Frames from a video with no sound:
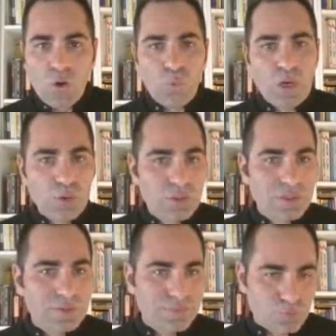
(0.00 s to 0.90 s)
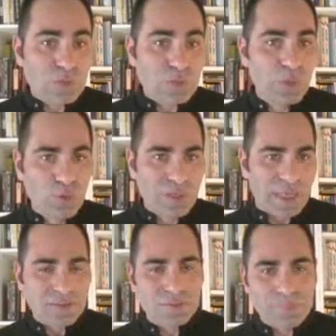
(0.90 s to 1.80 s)
What we look
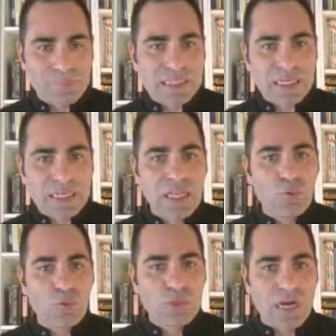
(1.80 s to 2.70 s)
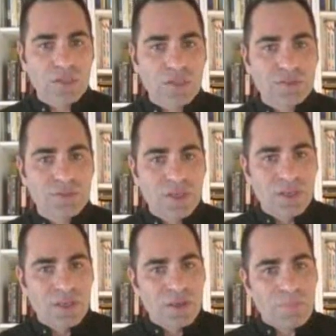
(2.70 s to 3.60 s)
at. Basically, we start
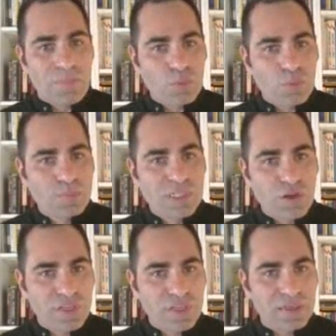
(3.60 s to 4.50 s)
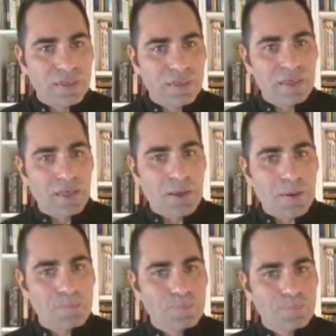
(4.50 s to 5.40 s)
by observing
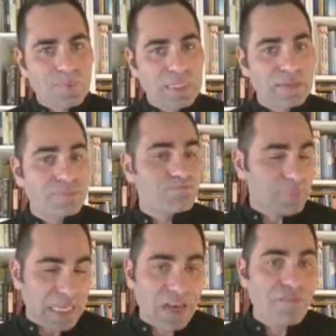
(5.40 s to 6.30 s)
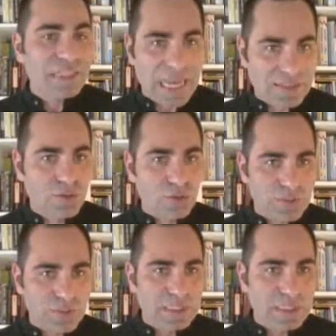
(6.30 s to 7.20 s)
11
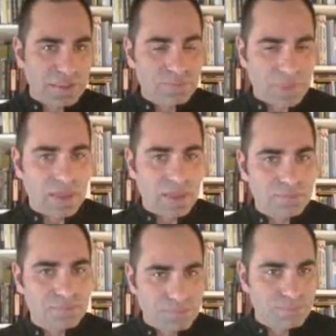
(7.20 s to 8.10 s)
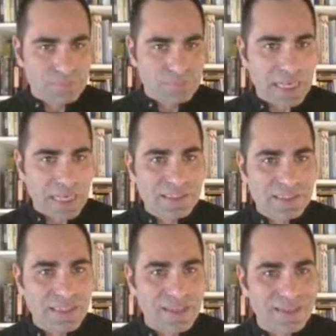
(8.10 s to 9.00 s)
categories. The
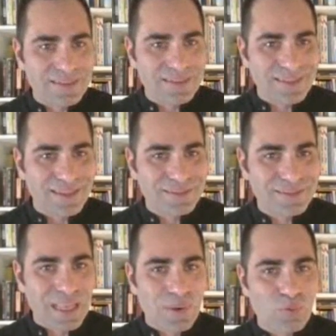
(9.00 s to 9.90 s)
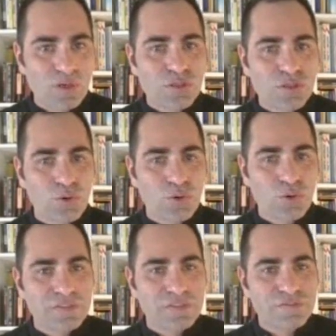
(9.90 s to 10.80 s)
next step, I will show
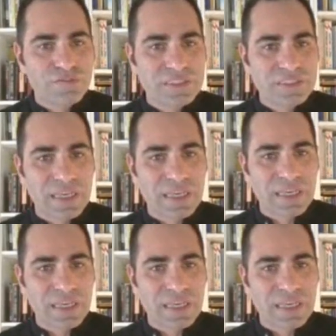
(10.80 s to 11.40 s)
the different